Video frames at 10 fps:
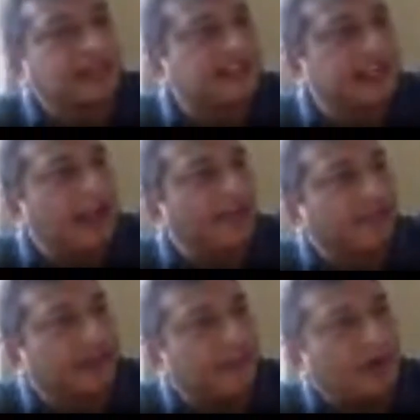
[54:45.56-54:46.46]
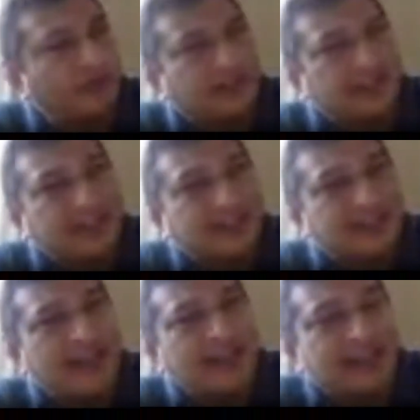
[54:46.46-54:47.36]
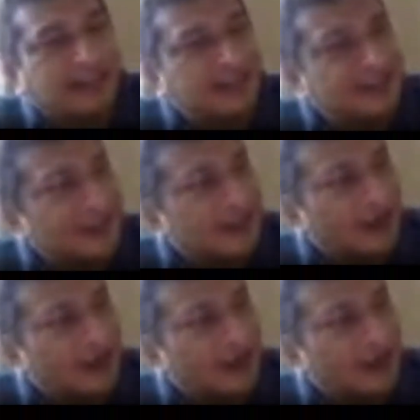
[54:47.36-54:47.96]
let's say after about 6-8 years,